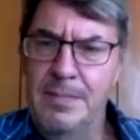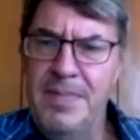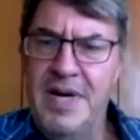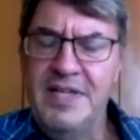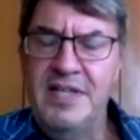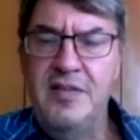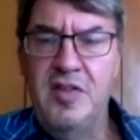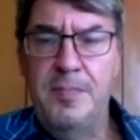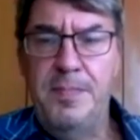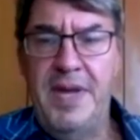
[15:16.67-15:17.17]

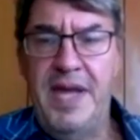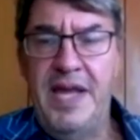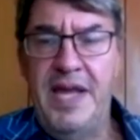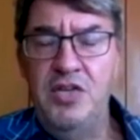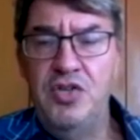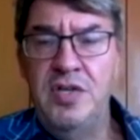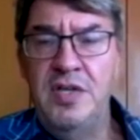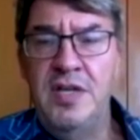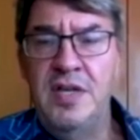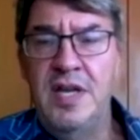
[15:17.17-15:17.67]

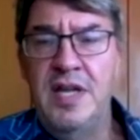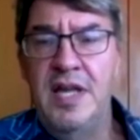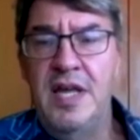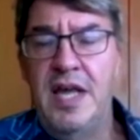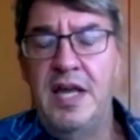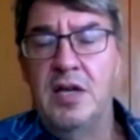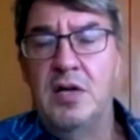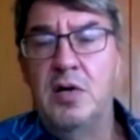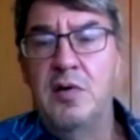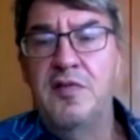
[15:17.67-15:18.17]

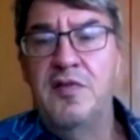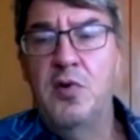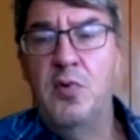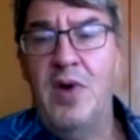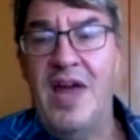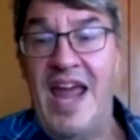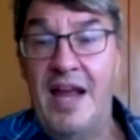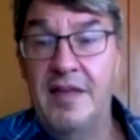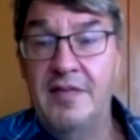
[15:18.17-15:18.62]
participation, and also